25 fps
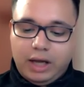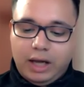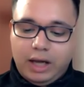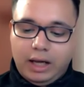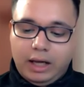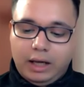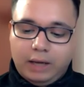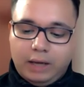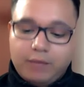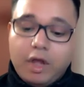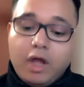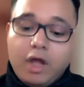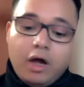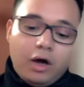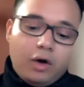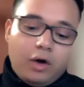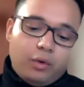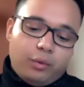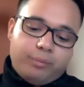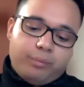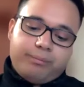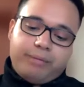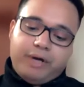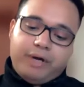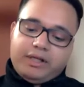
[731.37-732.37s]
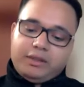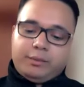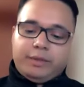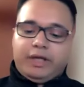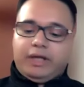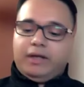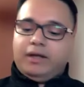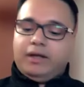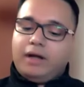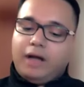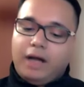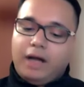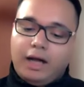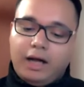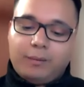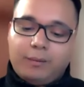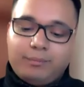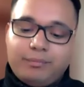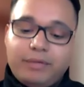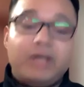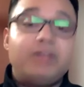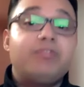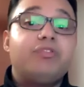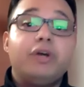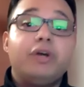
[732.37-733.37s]
Oh, by the way,
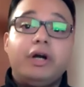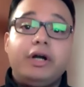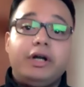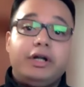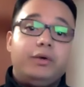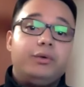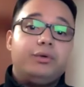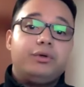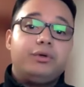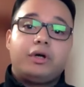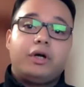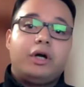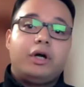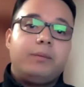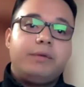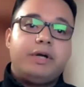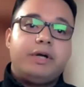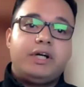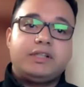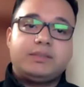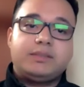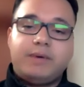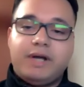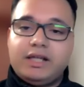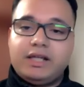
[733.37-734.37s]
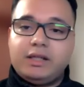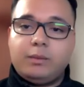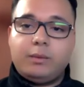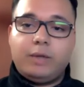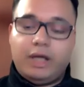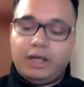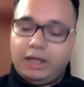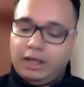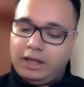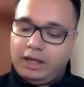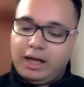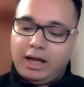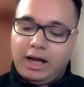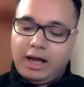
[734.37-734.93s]
if you're new to current mirrors, by the way,